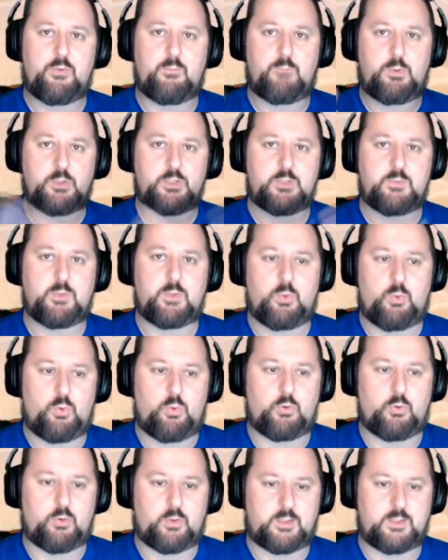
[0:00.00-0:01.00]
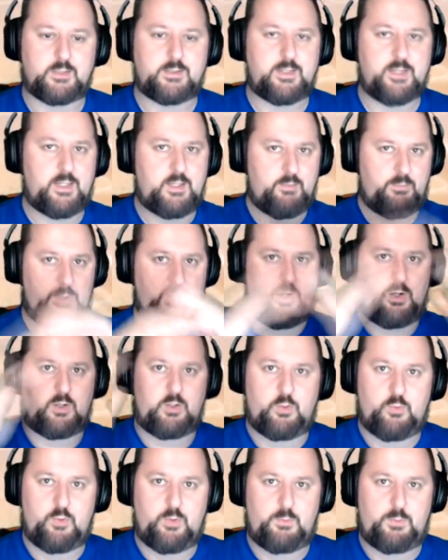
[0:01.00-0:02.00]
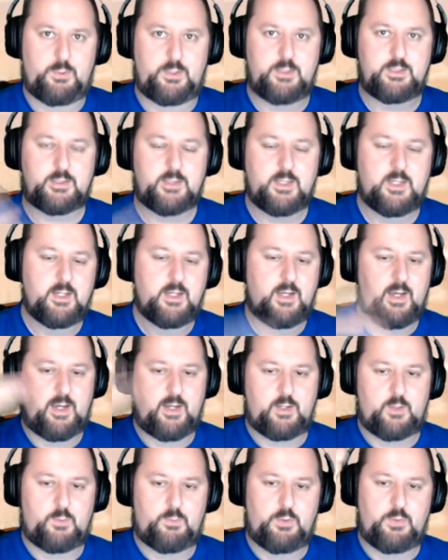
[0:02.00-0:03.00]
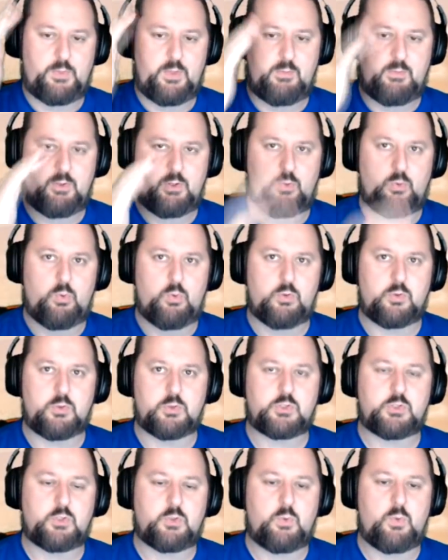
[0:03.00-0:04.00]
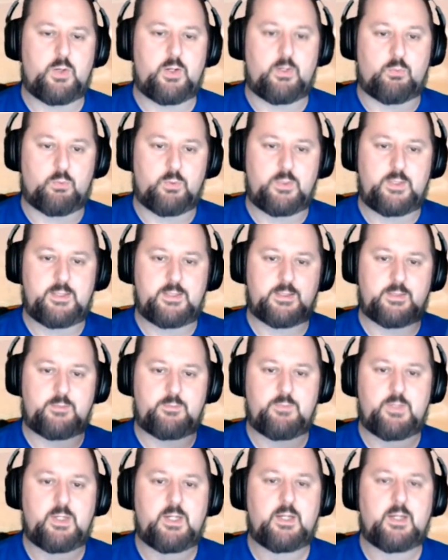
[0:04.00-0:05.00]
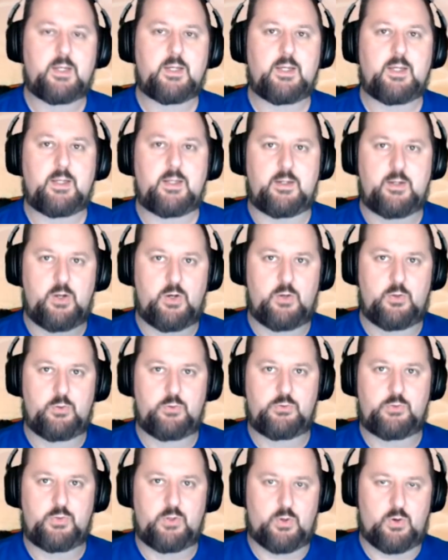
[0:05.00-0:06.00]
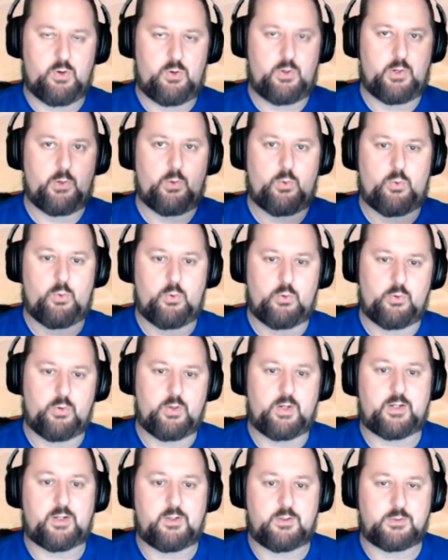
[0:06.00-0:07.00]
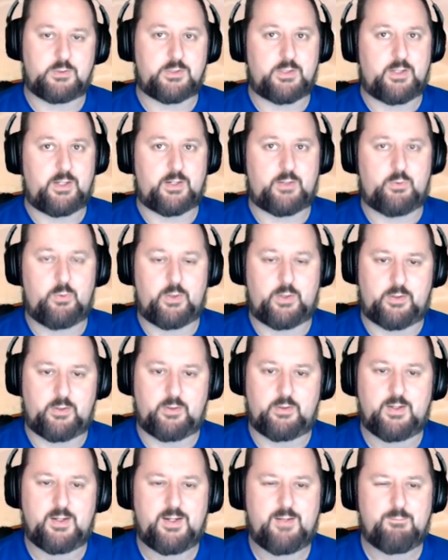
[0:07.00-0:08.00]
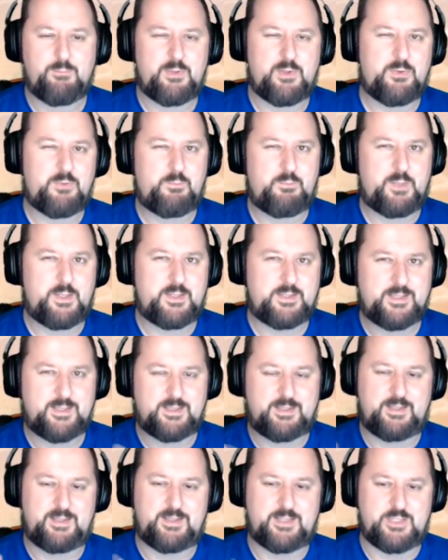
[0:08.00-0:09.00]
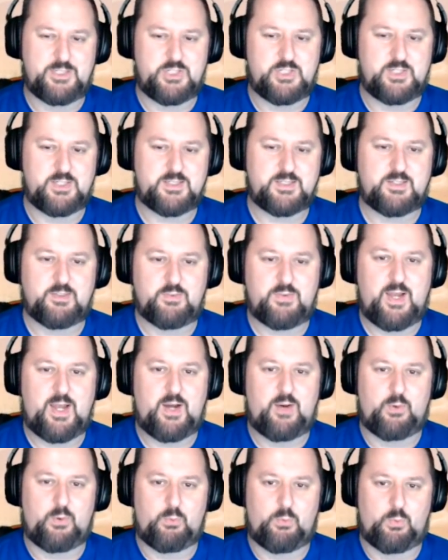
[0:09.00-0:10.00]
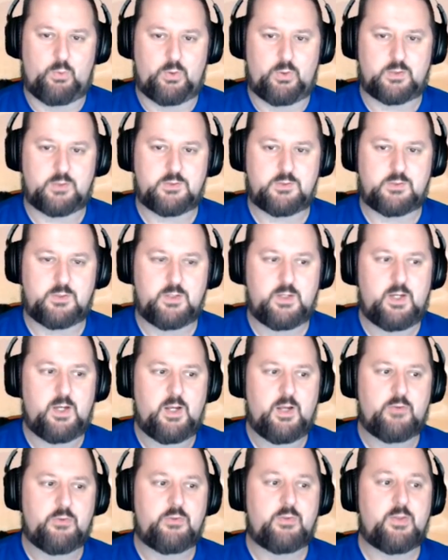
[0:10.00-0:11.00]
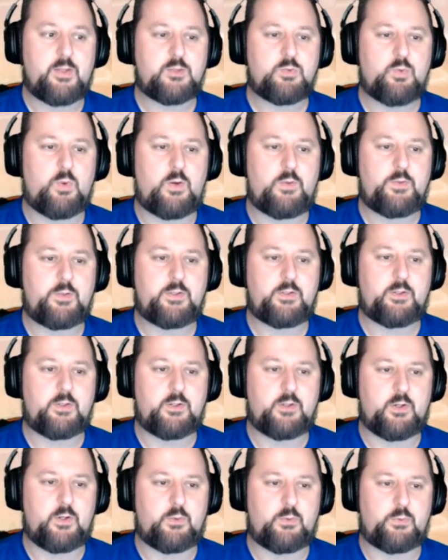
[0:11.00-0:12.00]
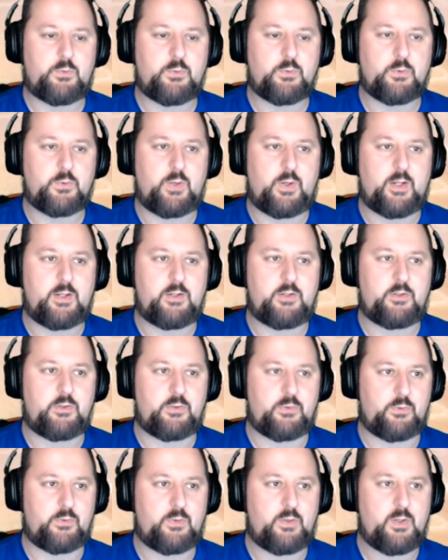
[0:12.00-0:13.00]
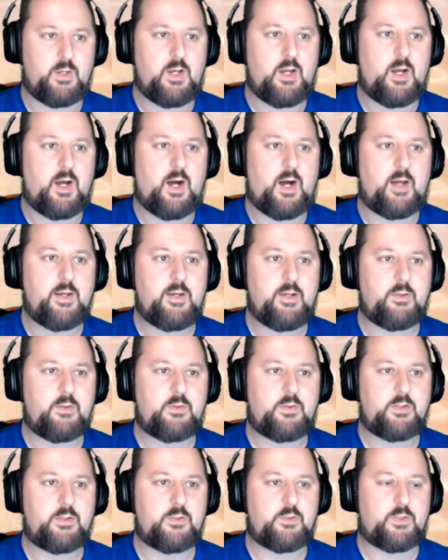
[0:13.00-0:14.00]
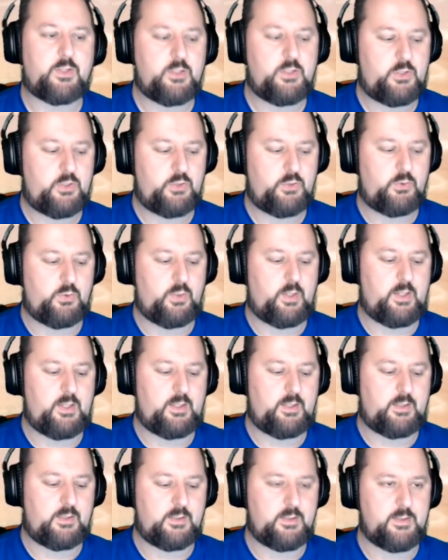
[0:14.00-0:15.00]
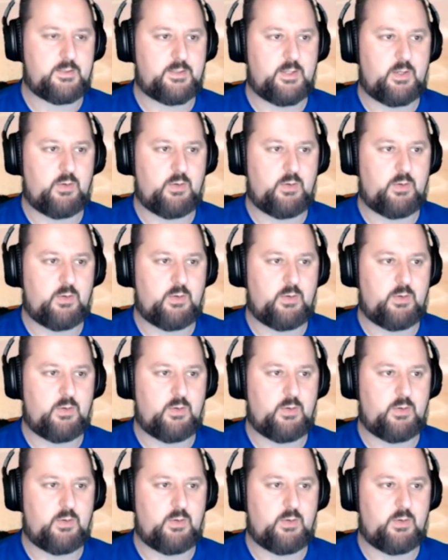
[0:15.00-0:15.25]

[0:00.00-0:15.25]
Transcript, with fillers: puts them in order because they could be all over the place and it'll put them in order so when it reads them, it knows they're all in order and it goes a lot quicker. That's basically the gist of how it works. So that's one thing you can go through and do. Another thing you can do is